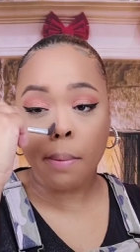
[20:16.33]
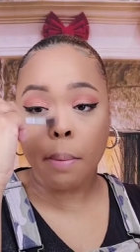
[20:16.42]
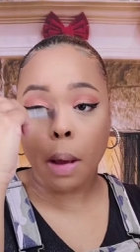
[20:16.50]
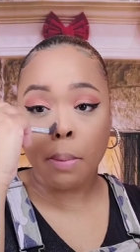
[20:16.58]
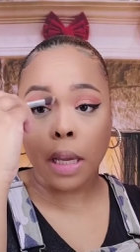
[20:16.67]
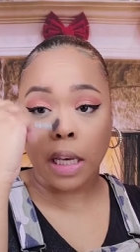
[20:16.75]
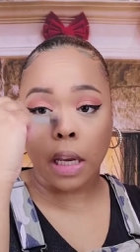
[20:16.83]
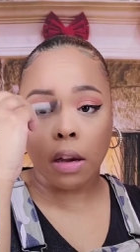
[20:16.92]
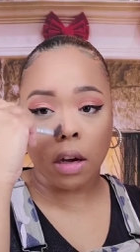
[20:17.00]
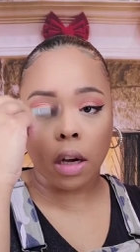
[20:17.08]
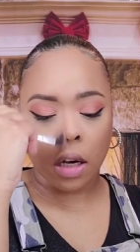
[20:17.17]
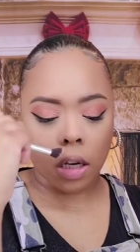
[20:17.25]
my money
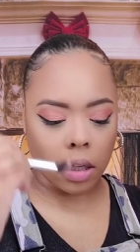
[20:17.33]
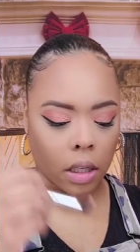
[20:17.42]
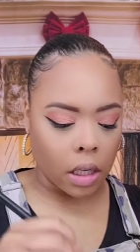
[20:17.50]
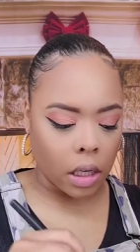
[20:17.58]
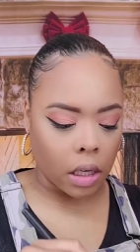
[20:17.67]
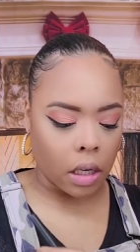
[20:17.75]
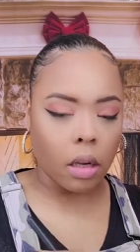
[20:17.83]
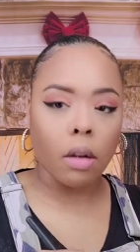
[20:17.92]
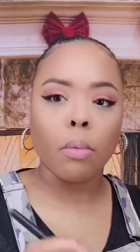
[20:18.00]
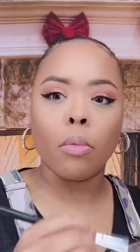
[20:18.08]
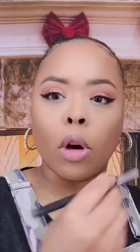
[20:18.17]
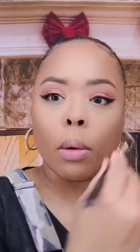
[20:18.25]
on getting
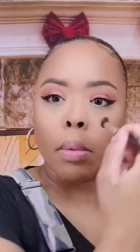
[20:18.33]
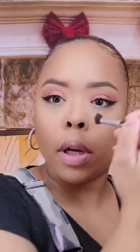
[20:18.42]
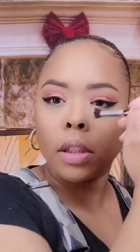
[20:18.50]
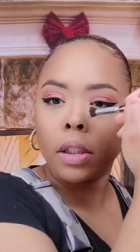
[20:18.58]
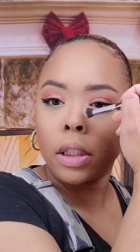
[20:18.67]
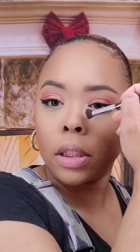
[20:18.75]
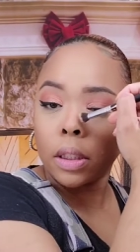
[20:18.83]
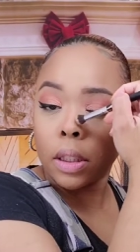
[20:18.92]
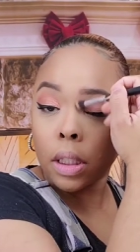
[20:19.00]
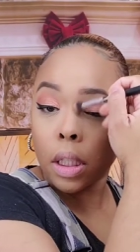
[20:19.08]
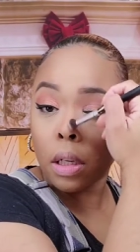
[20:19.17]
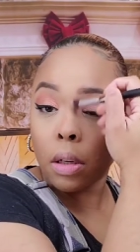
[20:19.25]
more brushes
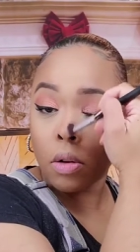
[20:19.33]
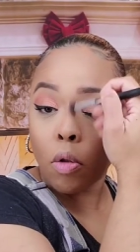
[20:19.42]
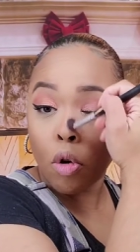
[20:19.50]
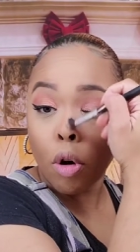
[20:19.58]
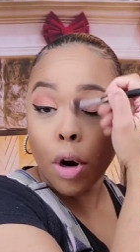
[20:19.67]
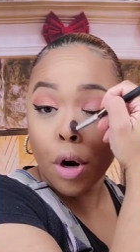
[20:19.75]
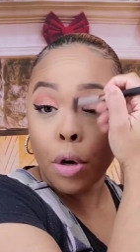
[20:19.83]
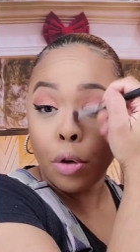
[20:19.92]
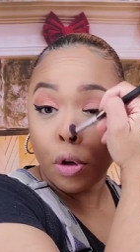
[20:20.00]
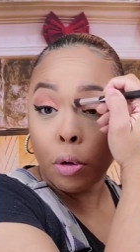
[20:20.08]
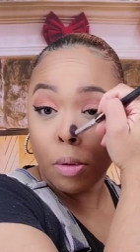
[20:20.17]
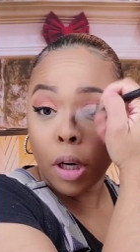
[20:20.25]
or
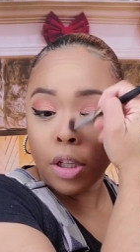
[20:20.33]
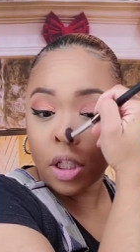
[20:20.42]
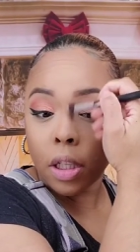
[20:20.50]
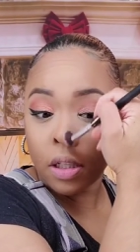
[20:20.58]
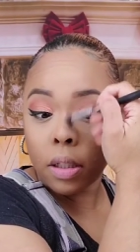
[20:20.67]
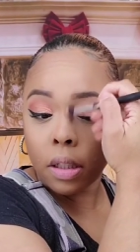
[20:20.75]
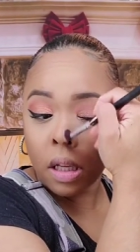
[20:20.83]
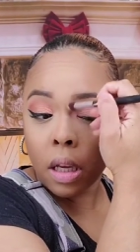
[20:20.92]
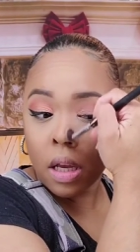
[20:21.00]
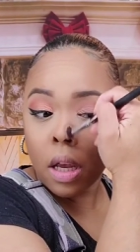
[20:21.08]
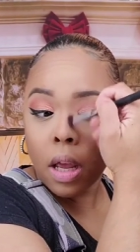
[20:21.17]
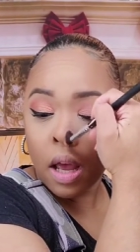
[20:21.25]
new brushes.
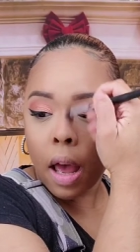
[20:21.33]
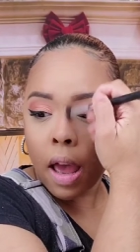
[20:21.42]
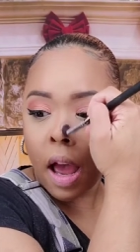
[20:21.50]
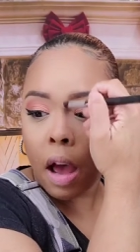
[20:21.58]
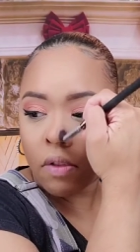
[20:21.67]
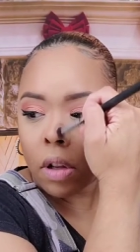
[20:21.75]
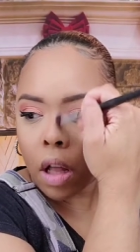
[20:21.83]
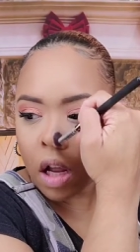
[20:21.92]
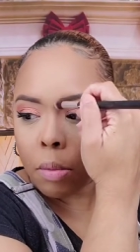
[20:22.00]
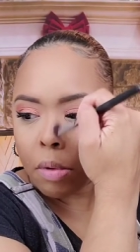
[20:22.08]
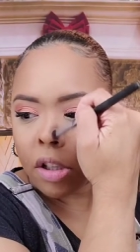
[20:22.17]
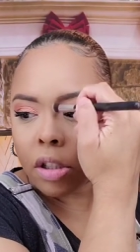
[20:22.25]
I have a lot
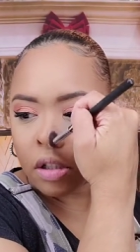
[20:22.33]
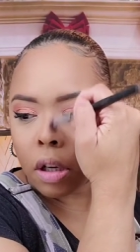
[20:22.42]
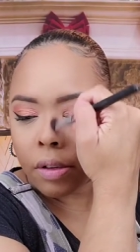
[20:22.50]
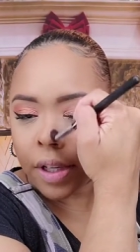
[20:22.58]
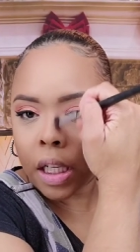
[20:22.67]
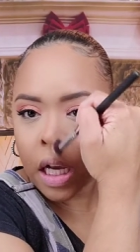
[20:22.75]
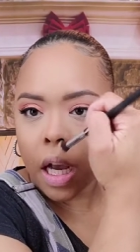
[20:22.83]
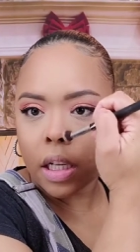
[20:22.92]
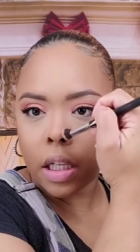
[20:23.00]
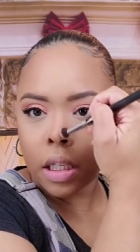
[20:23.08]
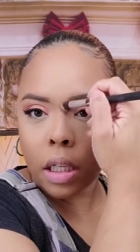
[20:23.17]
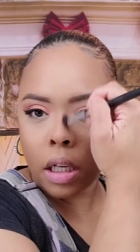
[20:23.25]
of brushes already. I
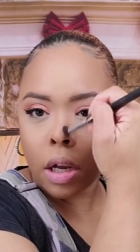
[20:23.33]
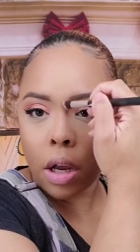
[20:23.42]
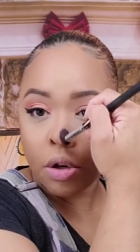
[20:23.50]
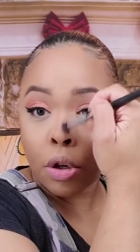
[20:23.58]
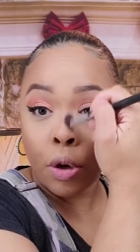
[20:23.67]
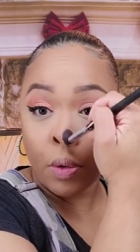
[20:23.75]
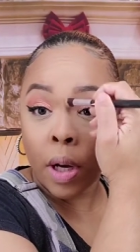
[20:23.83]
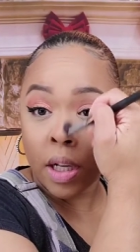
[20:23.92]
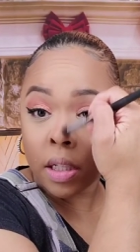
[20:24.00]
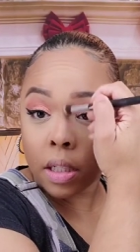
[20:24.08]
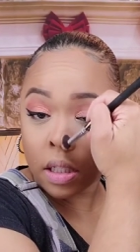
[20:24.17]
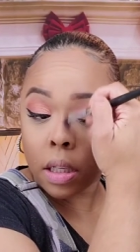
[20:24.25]
just need new
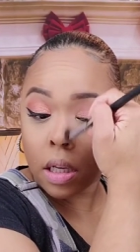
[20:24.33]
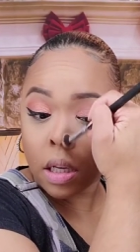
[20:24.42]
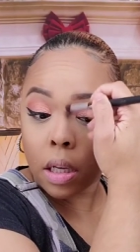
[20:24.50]
ones.